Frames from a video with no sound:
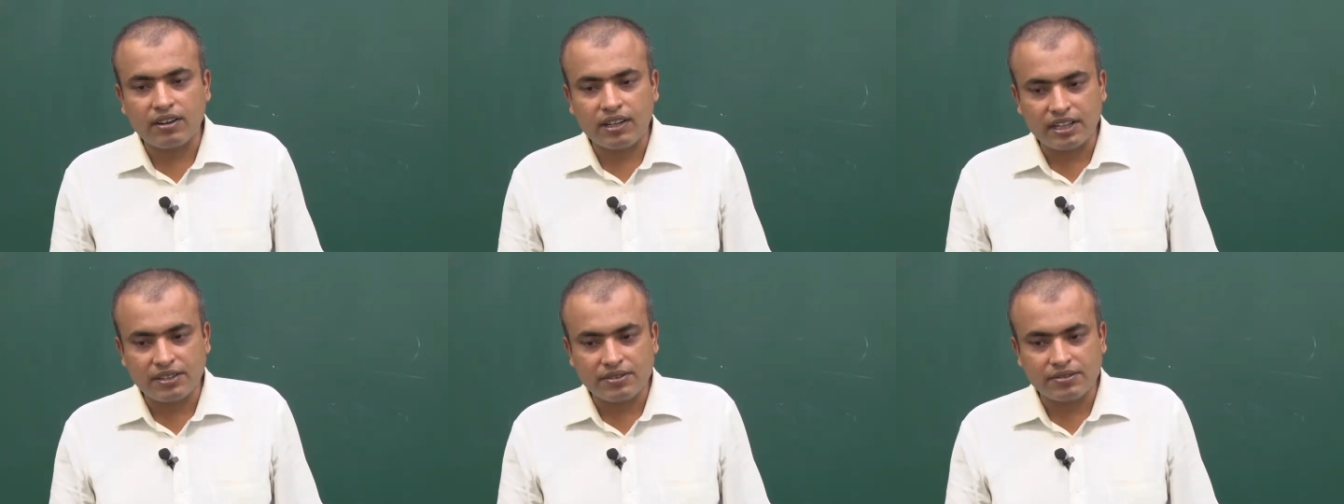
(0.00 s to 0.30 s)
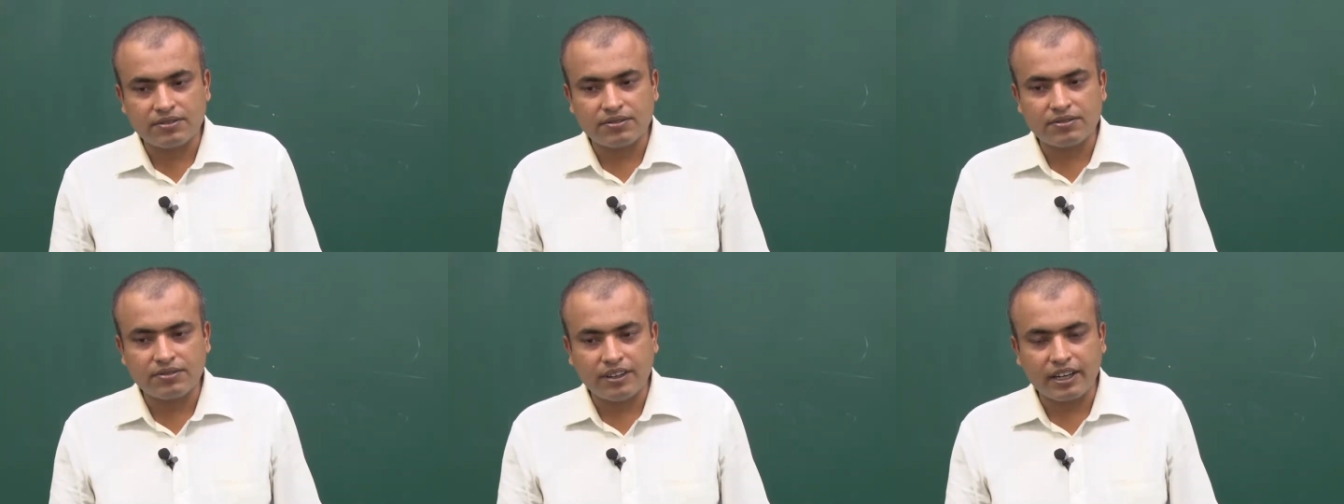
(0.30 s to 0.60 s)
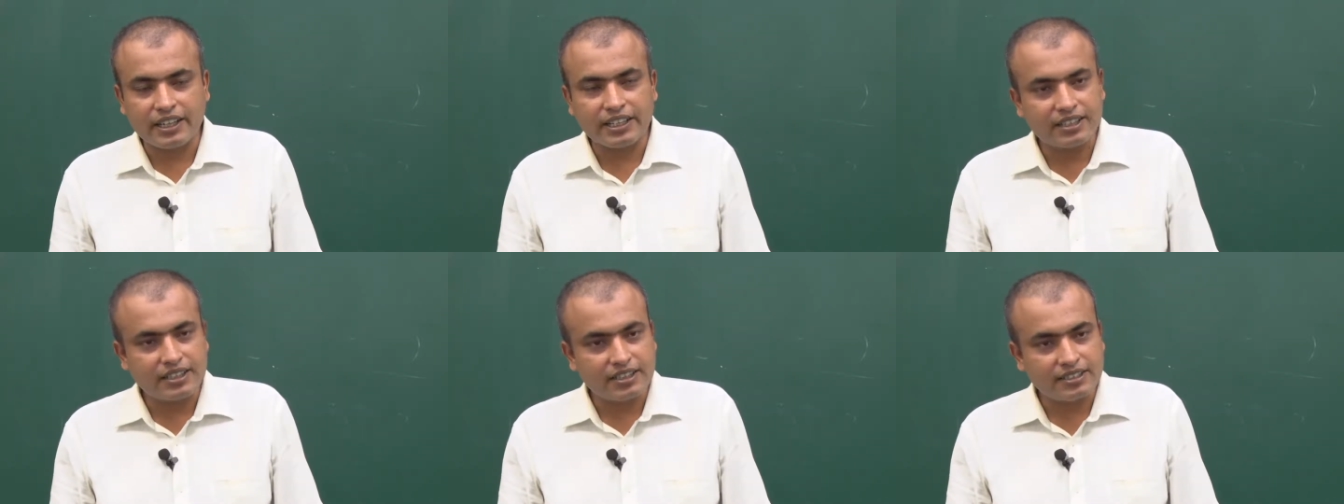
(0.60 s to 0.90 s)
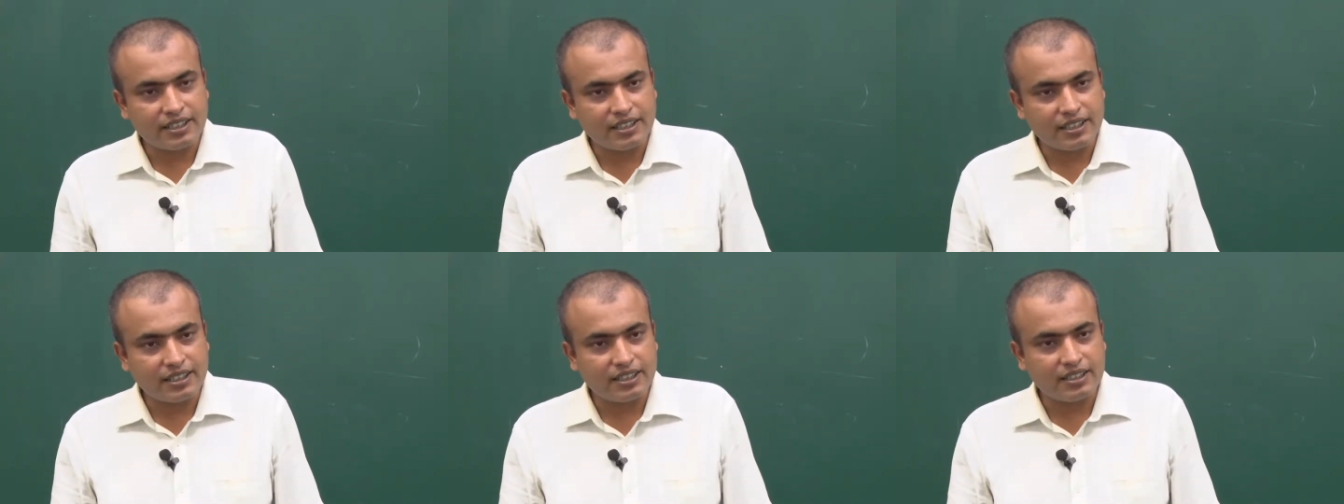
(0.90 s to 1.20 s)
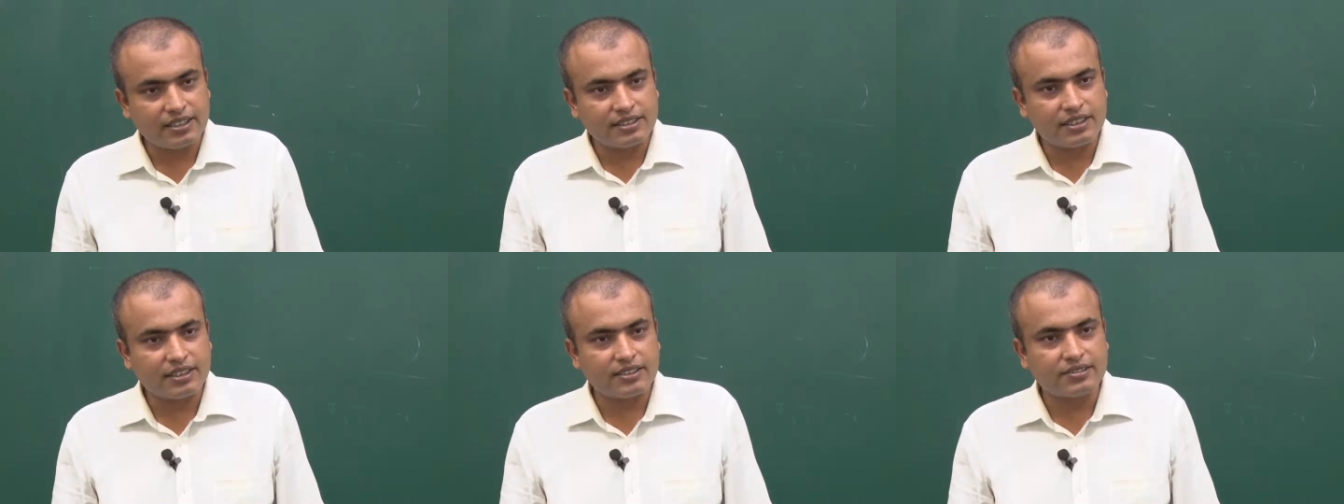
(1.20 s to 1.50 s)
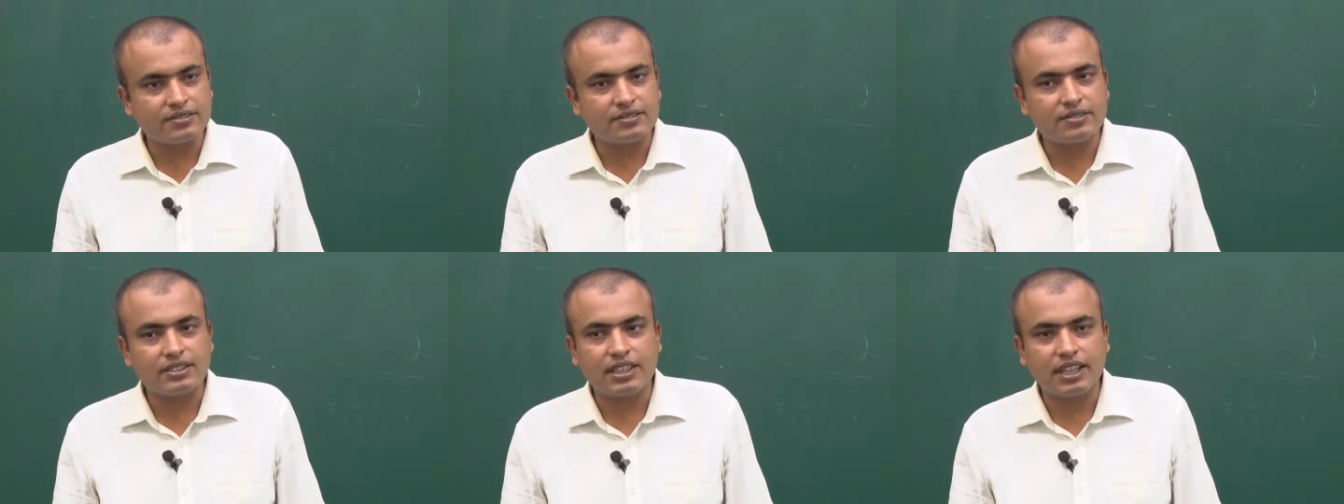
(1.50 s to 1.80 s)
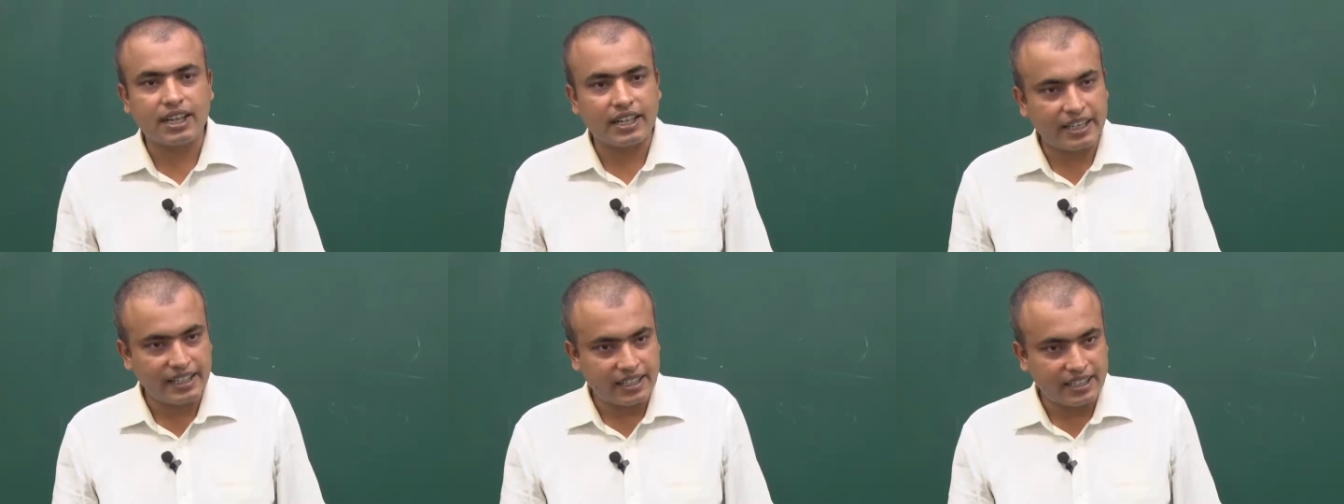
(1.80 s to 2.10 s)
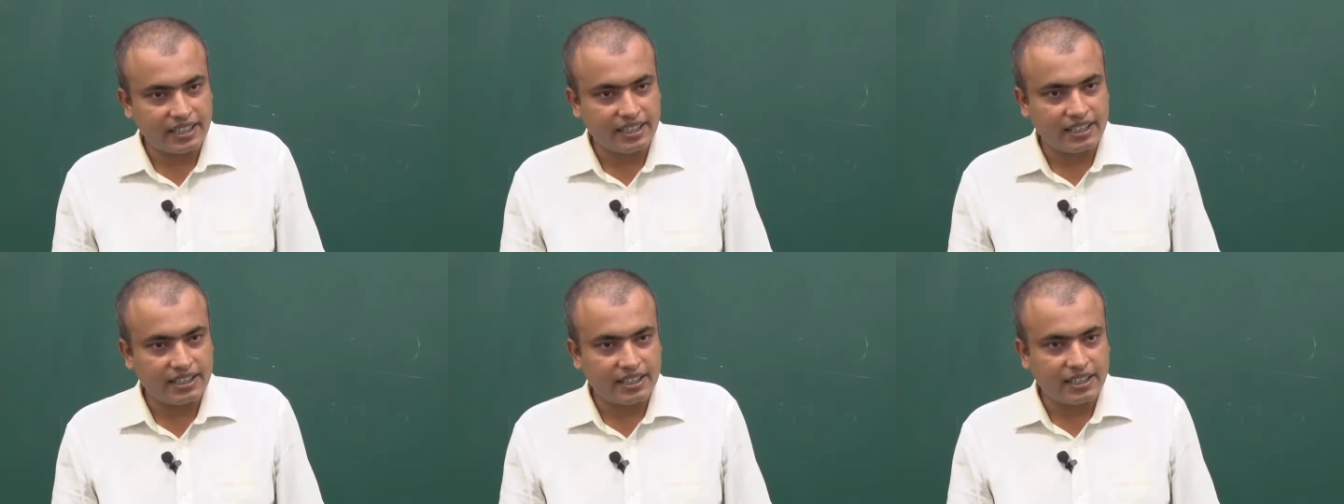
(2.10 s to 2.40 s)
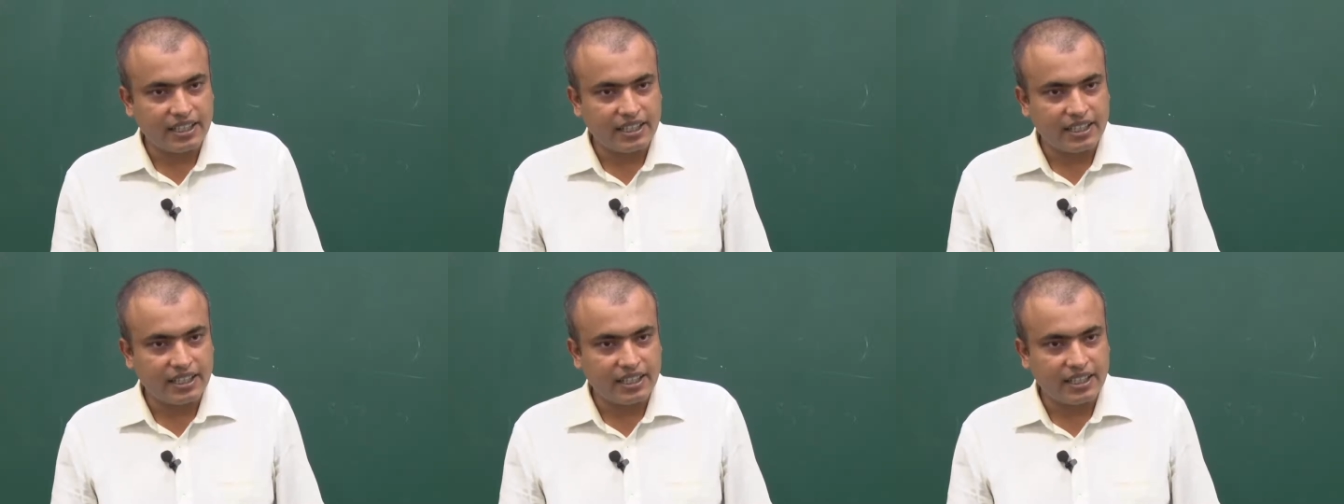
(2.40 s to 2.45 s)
and you find these errors and you correct it,